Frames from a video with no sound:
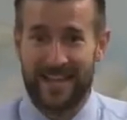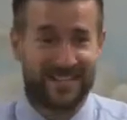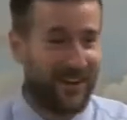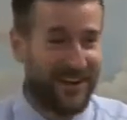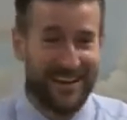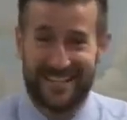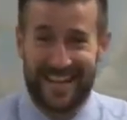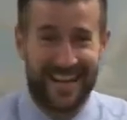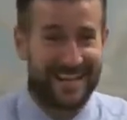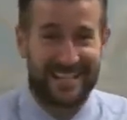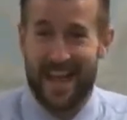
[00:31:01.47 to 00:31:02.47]
so
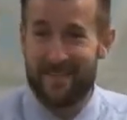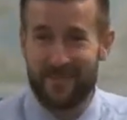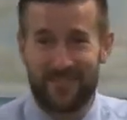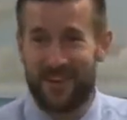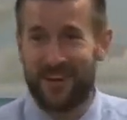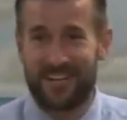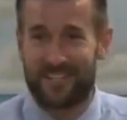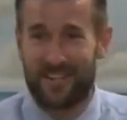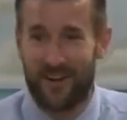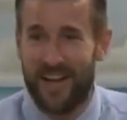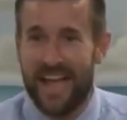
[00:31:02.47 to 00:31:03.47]
in chapter
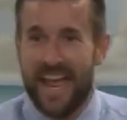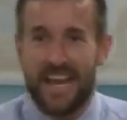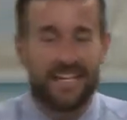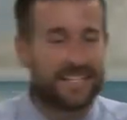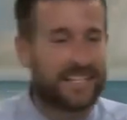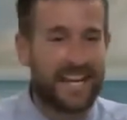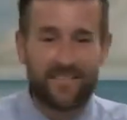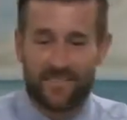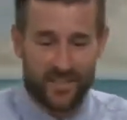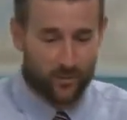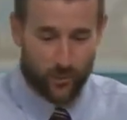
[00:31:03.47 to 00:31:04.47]
32, he just gives
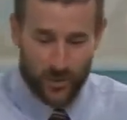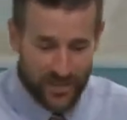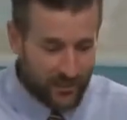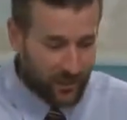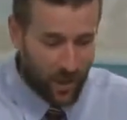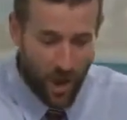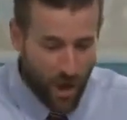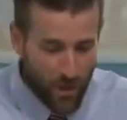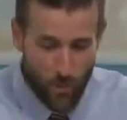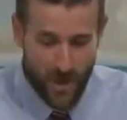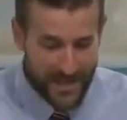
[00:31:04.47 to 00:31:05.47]
this really
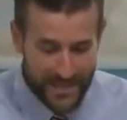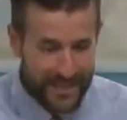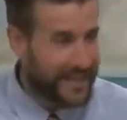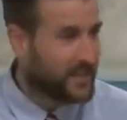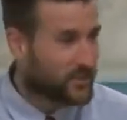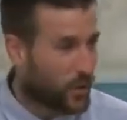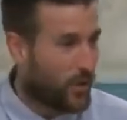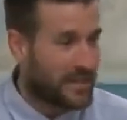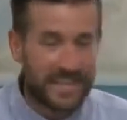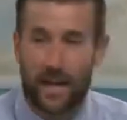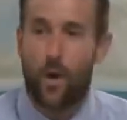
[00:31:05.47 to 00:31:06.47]
long-winded intro.
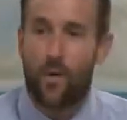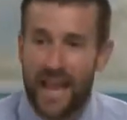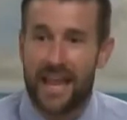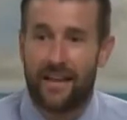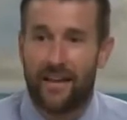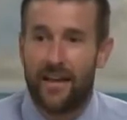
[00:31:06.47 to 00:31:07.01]
It's like, okay,